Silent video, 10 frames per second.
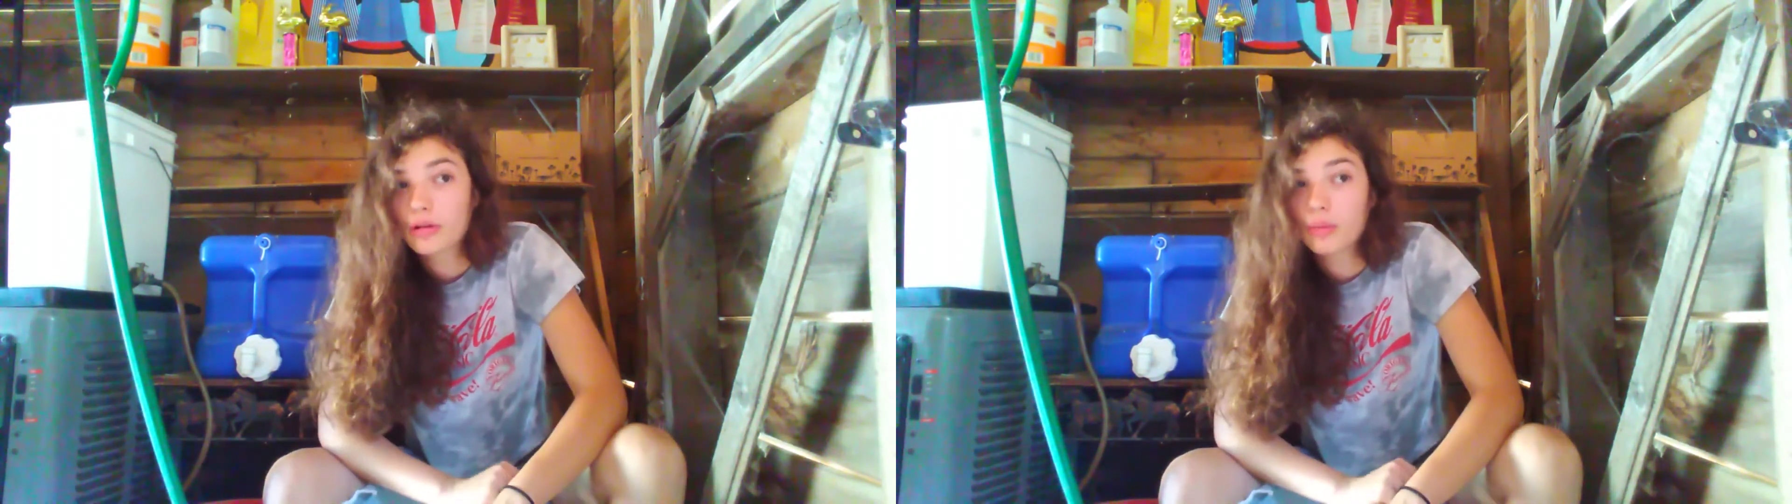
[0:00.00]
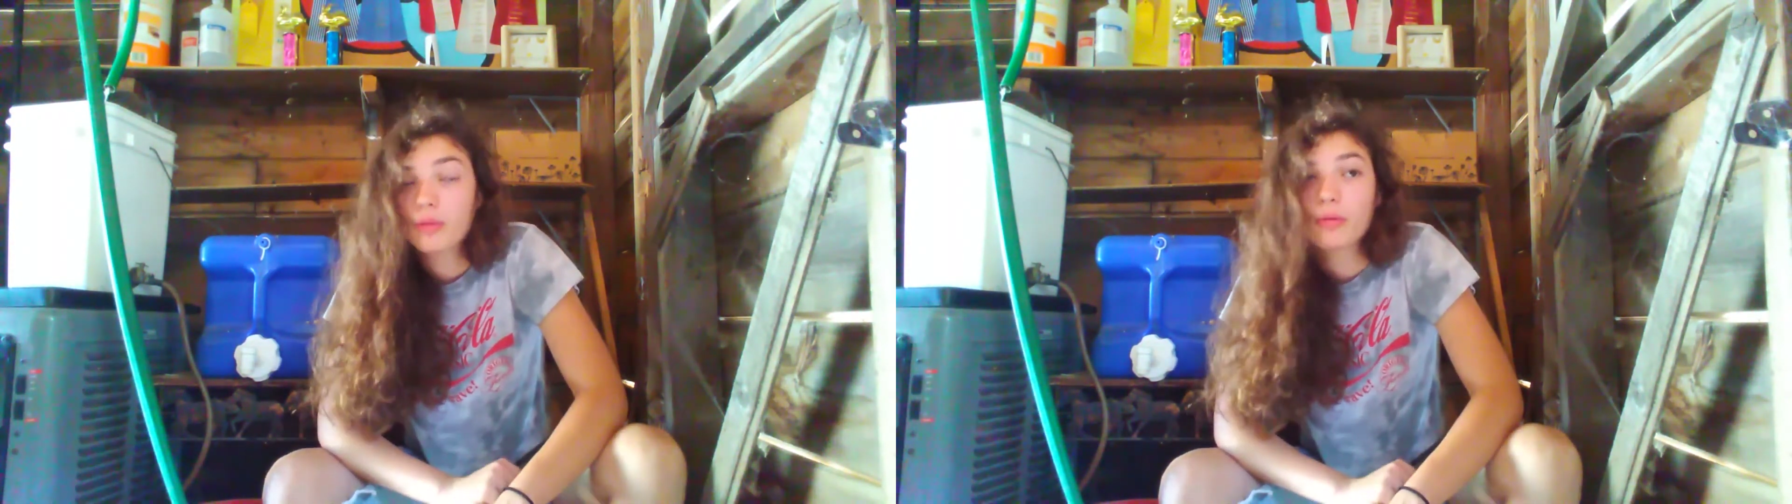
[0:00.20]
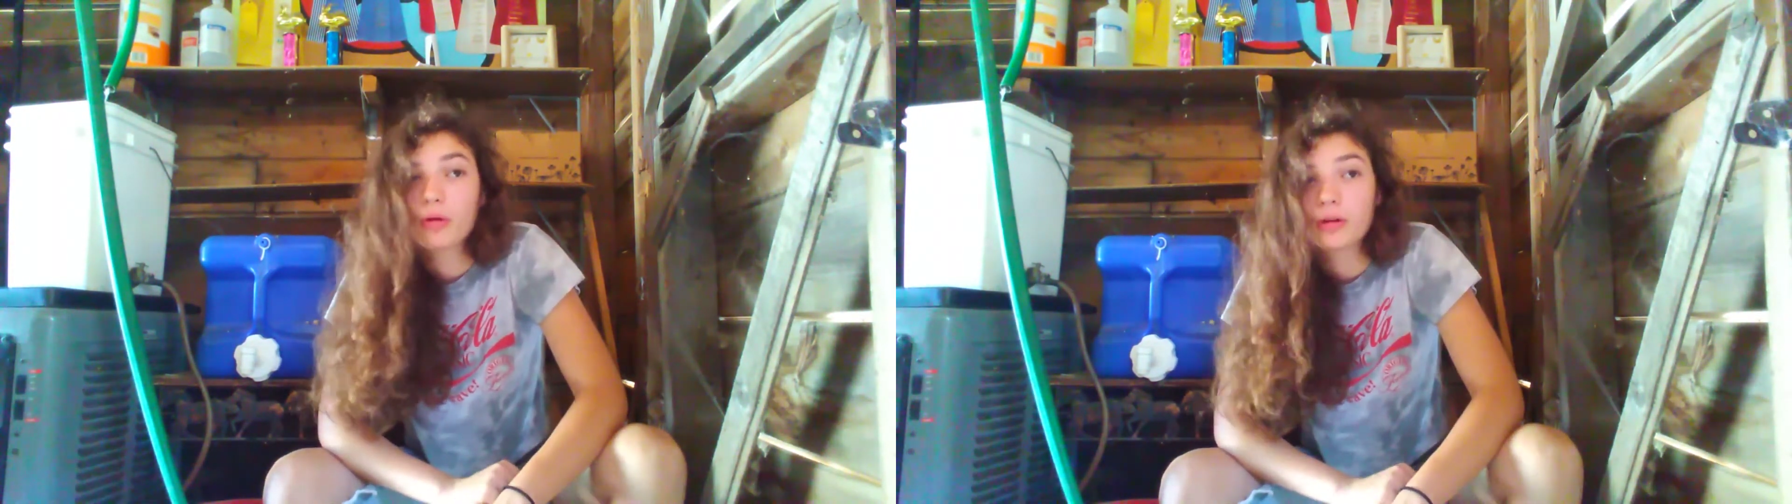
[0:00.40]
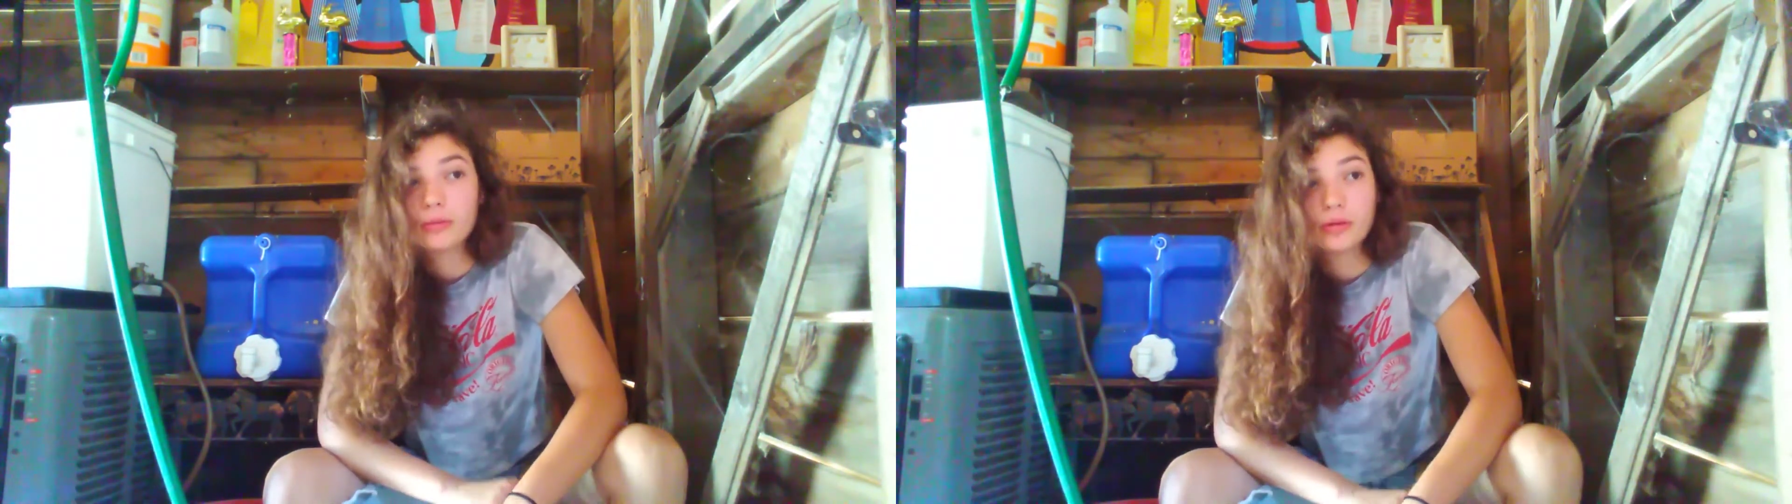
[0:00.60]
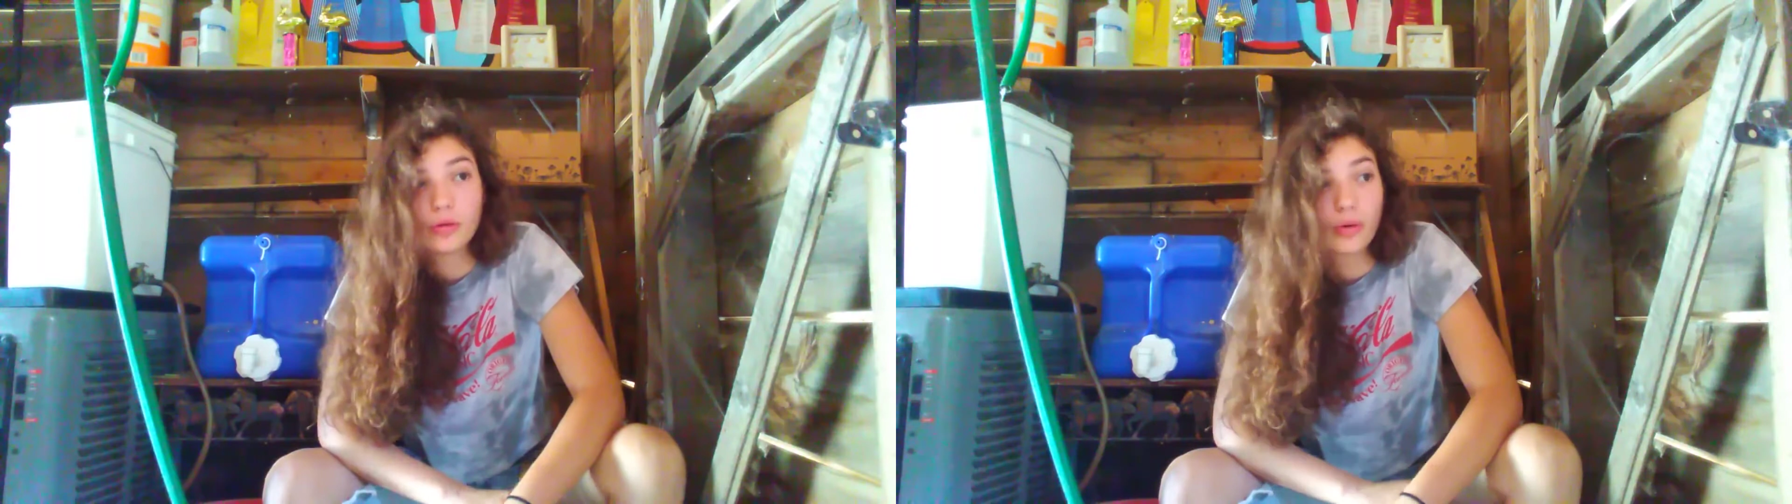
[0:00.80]
and 1 broken
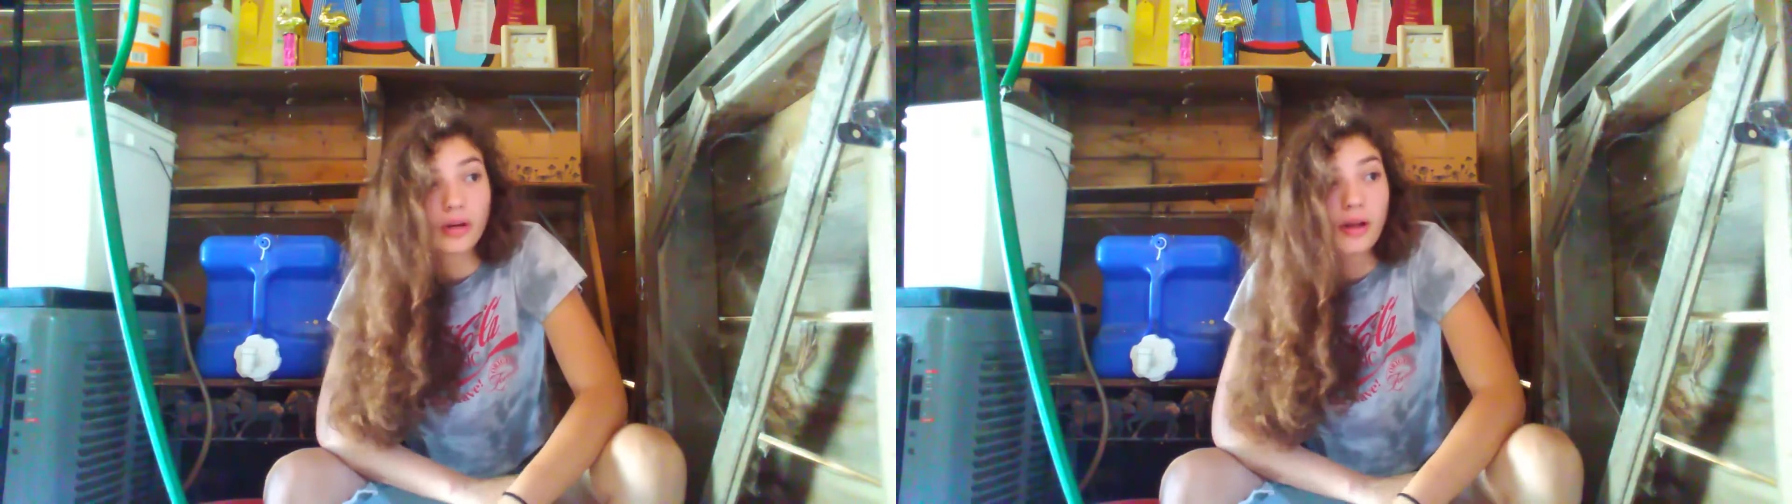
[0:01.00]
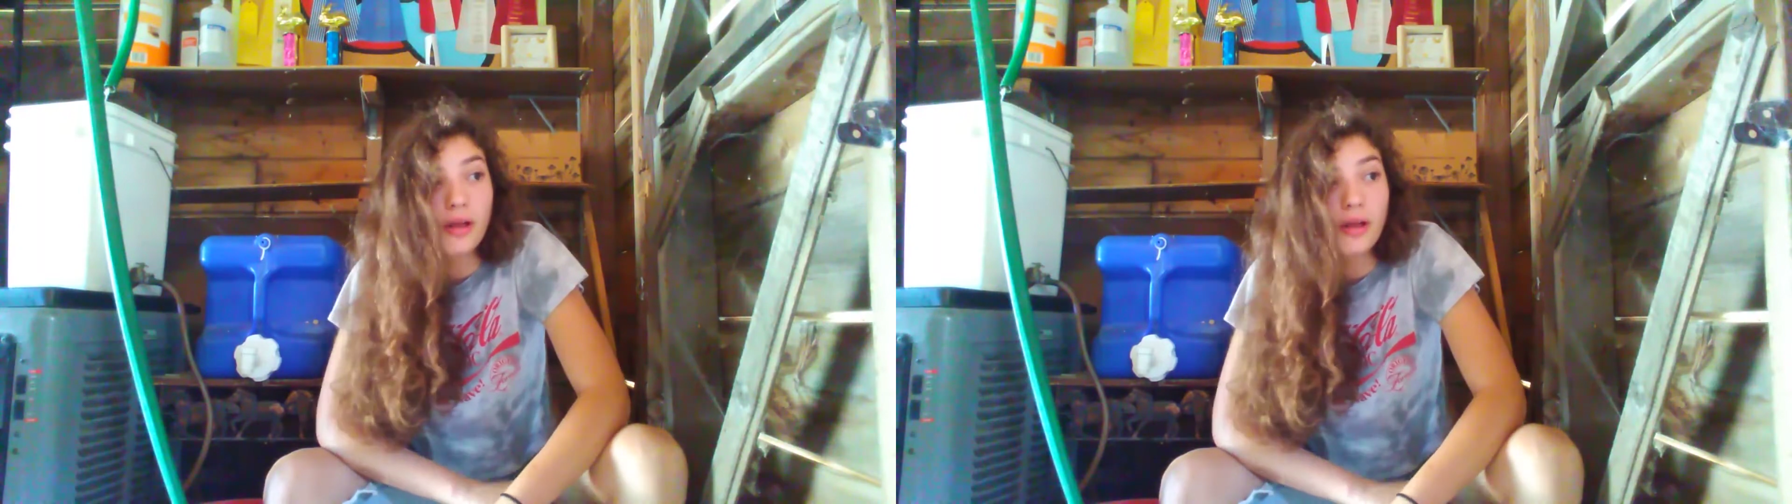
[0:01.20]
blue tort.